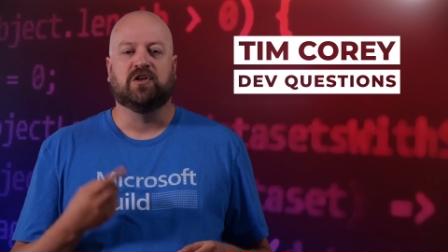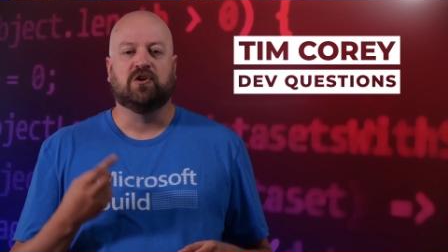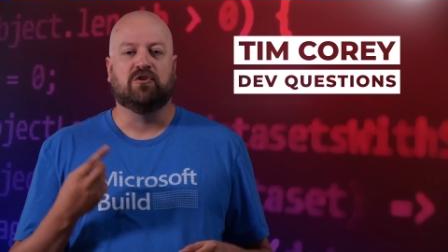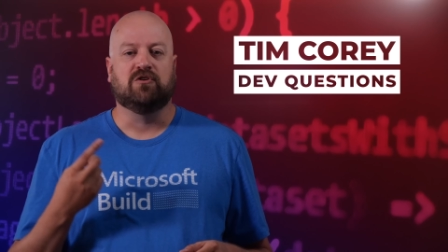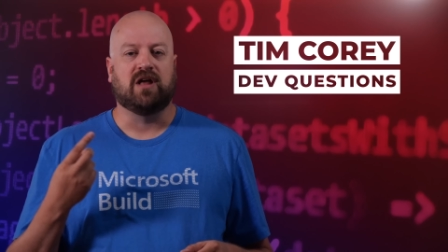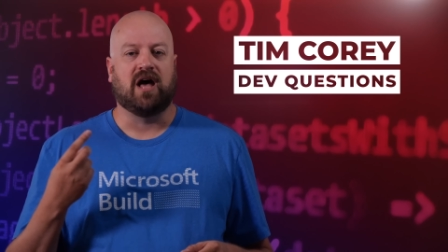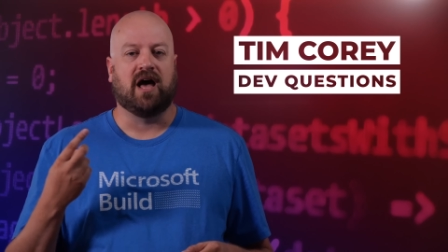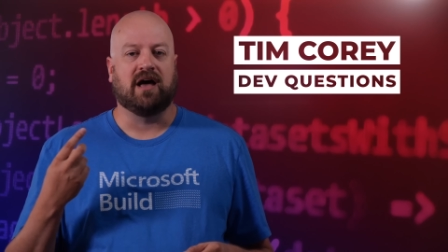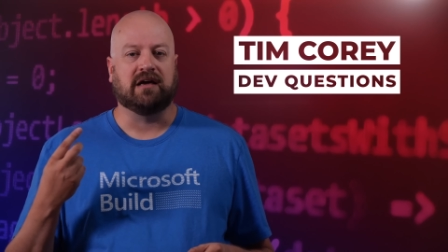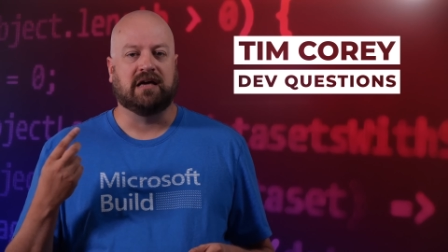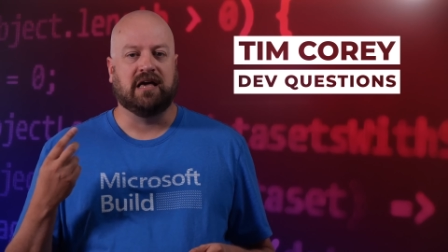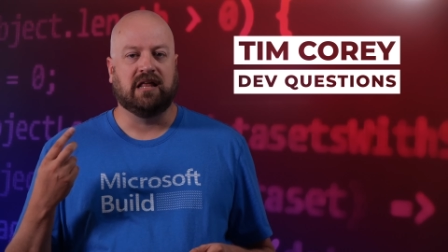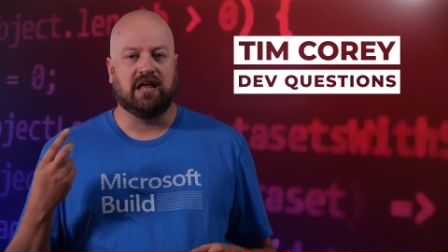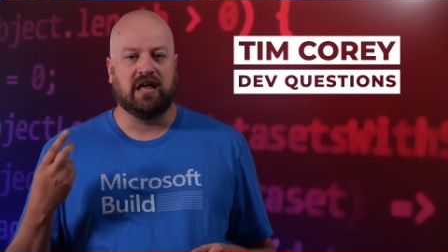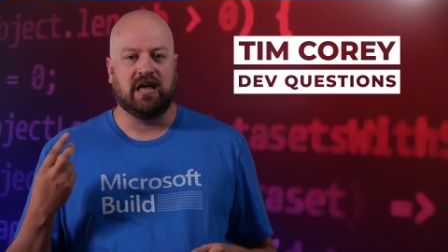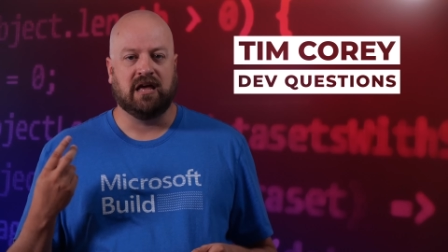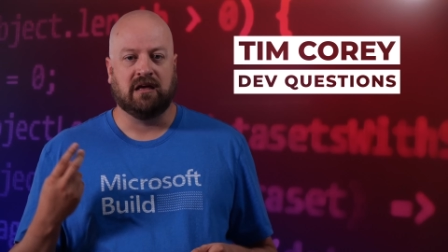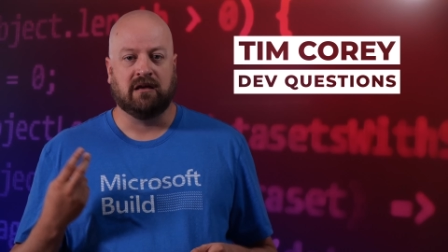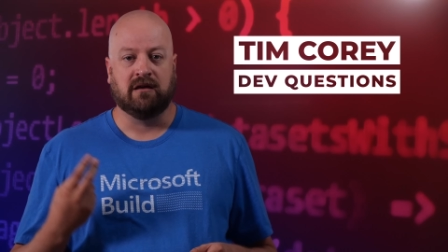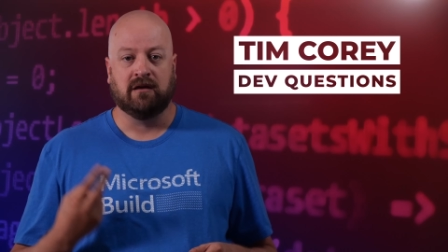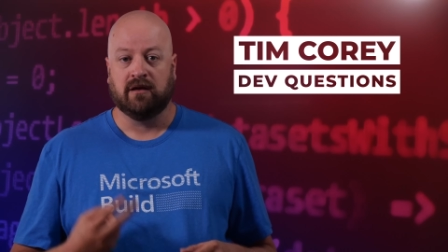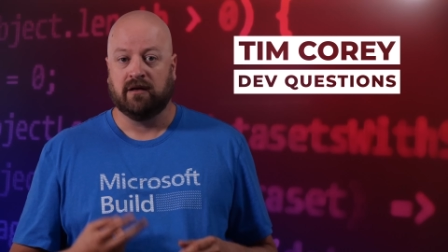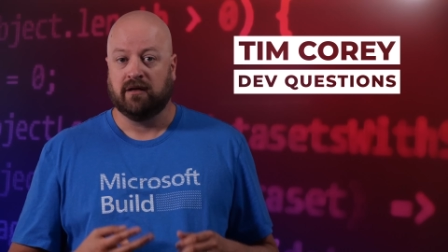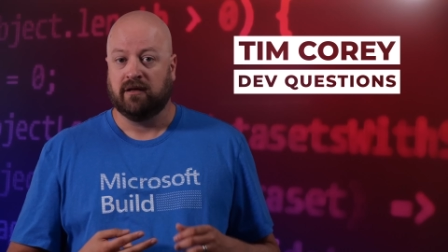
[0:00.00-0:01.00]
You're not
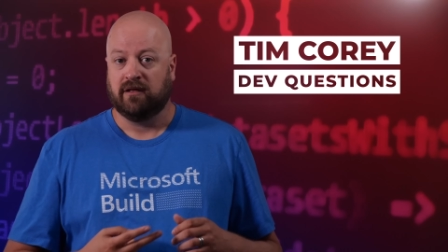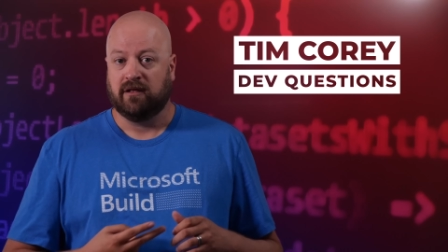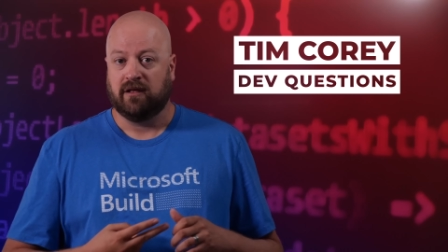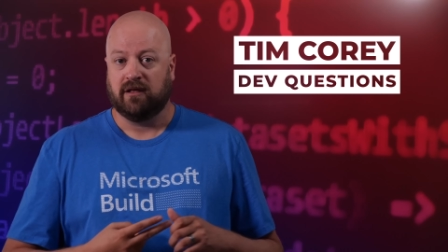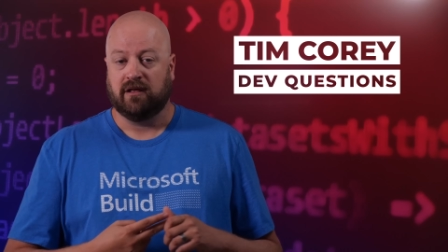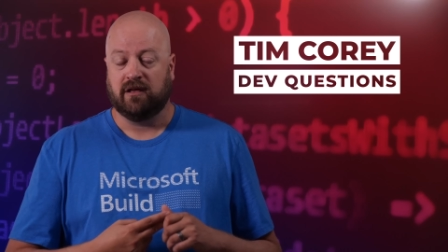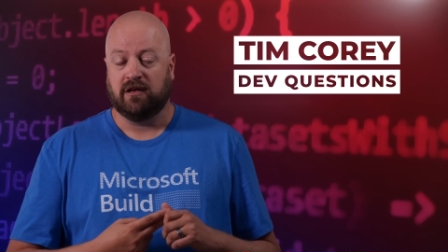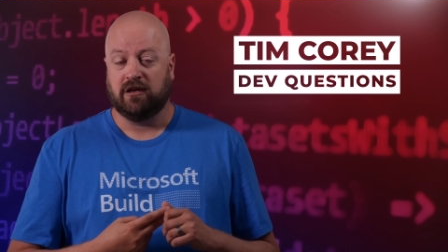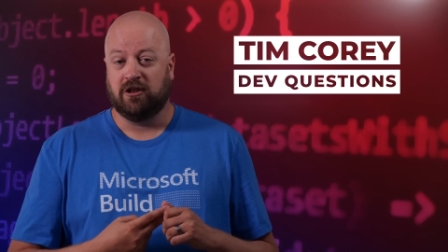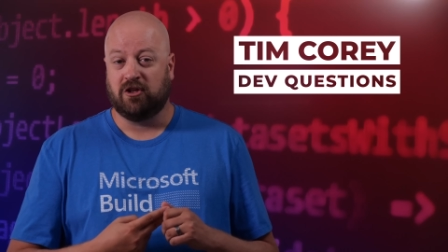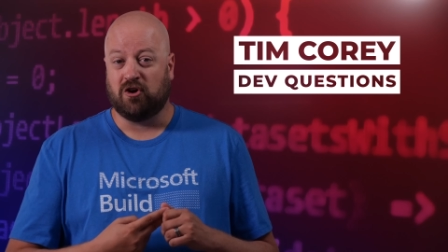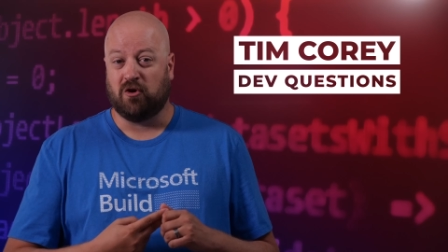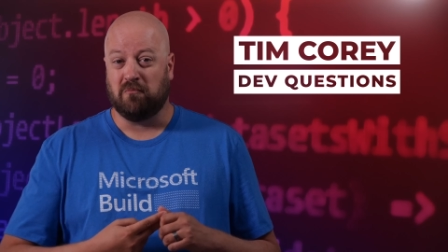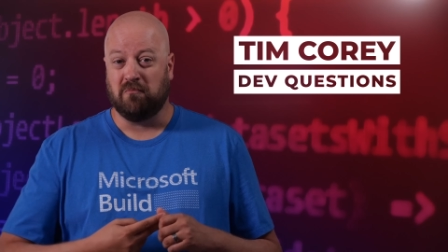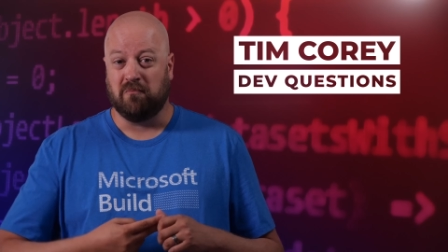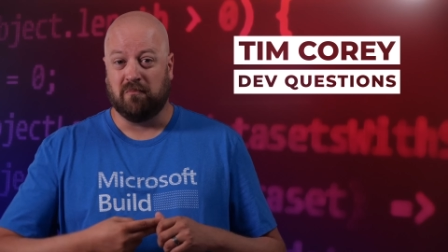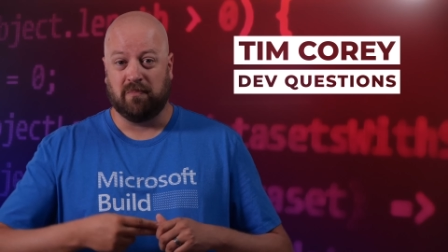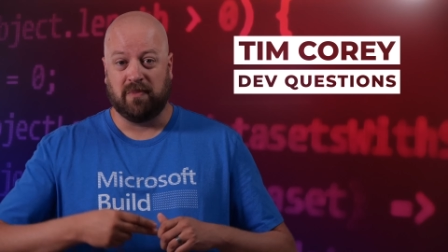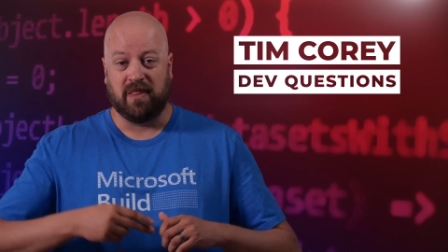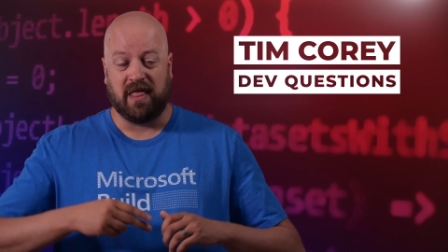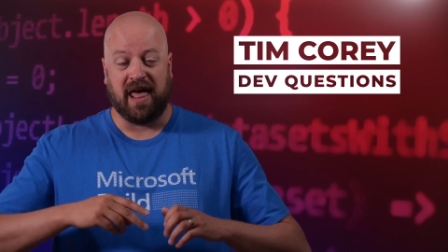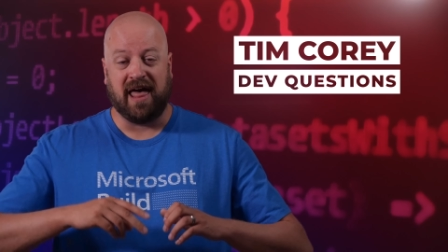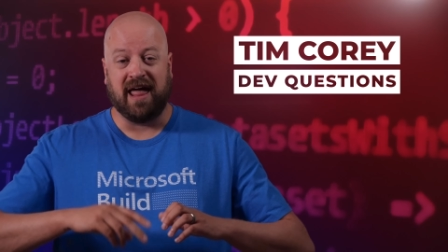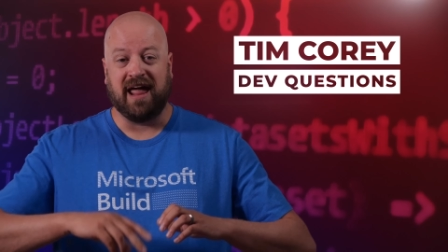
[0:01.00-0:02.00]
getting,
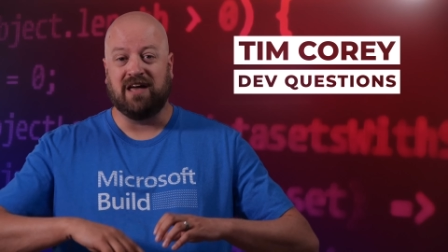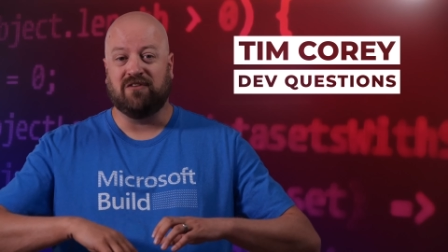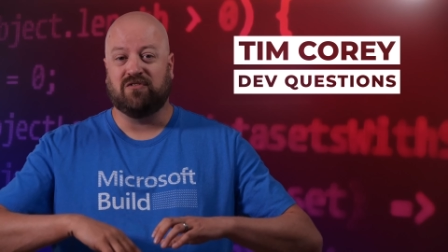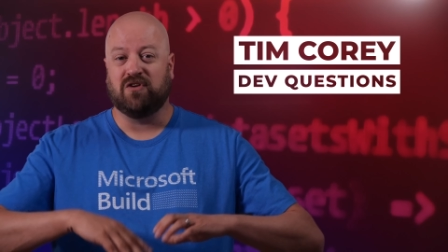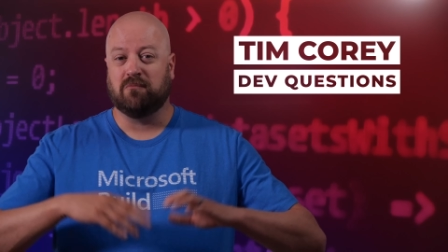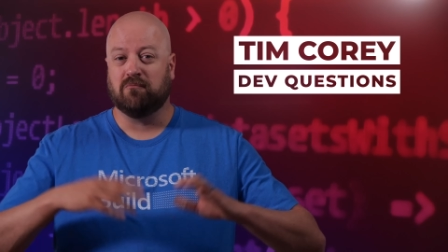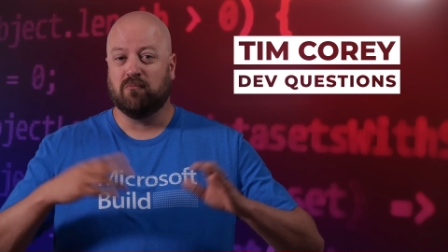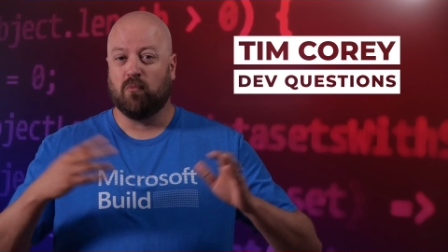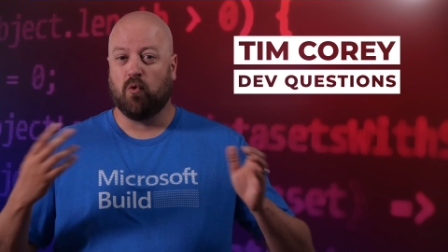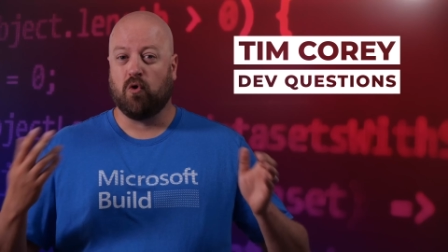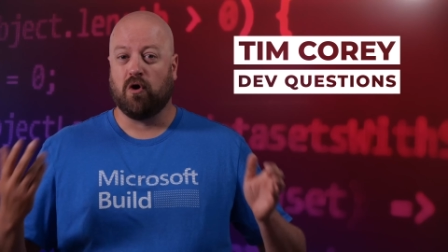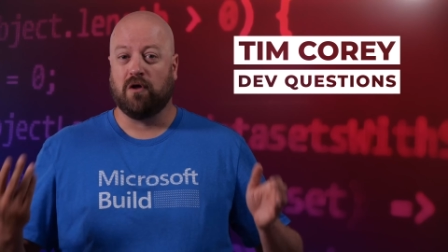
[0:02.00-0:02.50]
anything